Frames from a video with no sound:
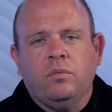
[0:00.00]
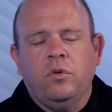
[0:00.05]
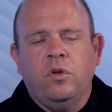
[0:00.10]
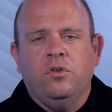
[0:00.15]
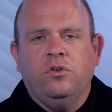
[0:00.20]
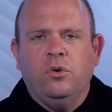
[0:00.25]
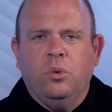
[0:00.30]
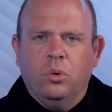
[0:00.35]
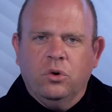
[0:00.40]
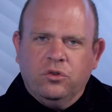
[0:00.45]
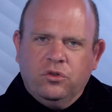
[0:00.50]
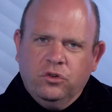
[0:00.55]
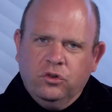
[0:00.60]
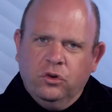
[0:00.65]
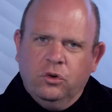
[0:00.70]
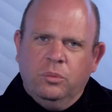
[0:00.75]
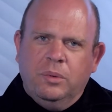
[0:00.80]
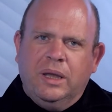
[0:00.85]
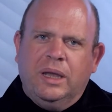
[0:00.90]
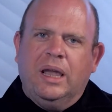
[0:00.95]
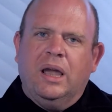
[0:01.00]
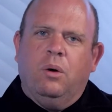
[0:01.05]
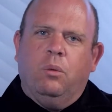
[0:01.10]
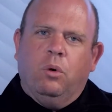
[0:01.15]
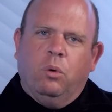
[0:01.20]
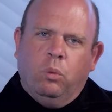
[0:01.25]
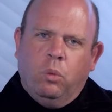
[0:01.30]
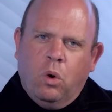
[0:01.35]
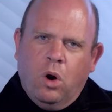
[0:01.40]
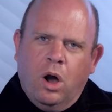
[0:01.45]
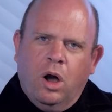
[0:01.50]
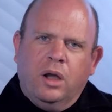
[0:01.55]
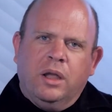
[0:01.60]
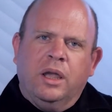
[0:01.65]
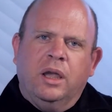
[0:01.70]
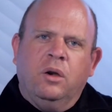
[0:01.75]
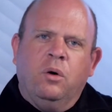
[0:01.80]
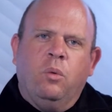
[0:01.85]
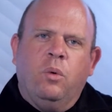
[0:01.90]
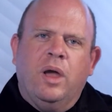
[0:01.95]
So we're zooming out, we're
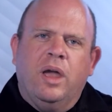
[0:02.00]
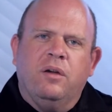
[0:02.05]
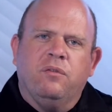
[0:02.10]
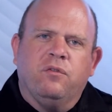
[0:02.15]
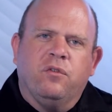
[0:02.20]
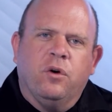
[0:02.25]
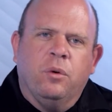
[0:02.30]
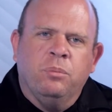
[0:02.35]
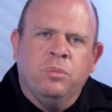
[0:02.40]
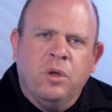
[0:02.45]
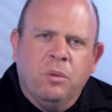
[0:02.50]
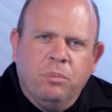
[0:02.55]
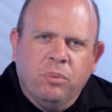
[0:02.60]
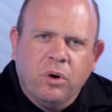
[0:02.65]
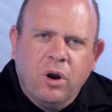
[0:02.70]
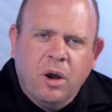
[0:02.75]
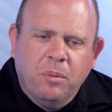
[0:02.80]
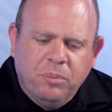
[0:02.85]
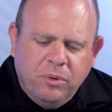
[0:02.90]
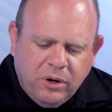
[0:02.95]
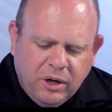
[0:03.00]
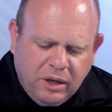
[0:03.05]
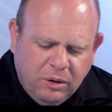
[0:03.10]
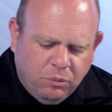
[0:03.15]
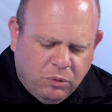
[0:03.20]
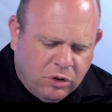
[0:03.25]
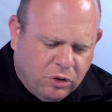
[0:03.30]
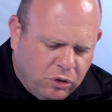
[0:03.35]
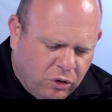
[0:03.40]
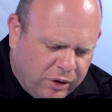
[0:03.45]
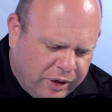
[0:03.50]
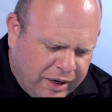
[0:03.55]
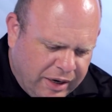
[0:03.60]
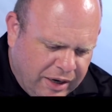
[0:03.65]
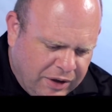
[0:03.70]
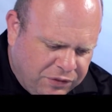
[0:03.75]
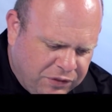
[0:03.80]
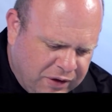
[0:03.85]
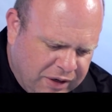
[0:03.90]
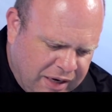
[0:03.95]
walking away from the property, and we're looking
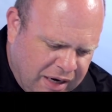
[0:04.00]
at the